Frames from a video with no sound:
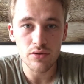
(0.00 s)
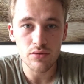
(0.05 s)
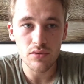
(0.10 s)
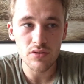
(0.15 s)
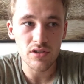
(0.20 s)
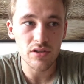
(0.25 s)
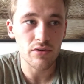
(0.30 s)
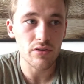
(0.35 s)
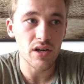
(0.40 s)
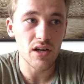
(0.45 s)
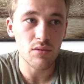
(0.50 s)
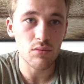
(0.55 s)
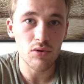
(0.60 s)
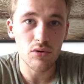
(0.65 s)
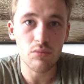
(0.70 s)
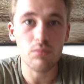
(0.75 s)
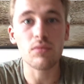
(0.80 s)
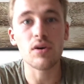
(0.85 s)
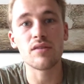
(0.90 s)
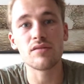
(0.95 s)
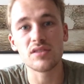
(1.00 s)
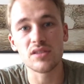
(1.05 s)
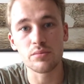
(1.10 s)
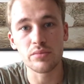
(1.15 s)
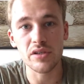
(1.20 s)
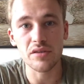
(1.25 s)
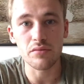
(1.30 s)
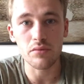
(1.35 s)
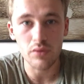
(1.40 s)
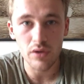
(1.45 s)
who was incredible. Obviously
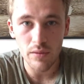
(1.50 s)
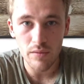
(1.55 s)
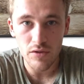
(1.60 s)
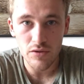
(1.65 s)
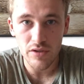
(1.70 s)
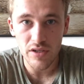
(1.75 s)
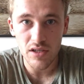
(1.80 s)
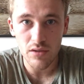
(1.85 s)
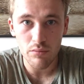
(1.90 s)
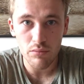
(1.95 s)
played for Real Madrid